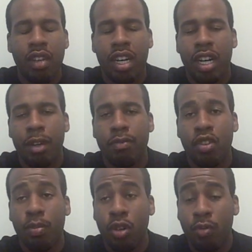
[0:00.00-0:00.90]
Um,
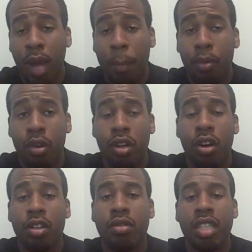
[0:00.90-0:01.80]
to prove my point,
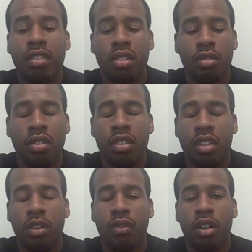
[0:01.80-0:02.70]
all you need to do is
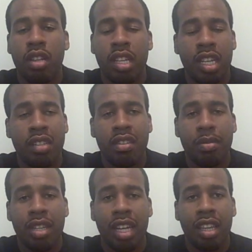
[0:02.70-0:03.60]
look no further than
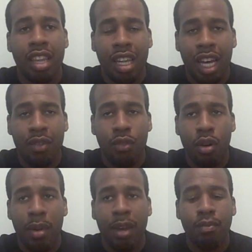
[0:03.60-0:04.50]
something like the GLAD
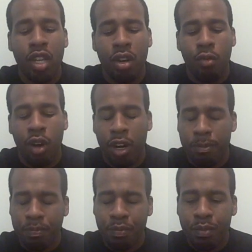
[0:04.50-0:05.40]
format, where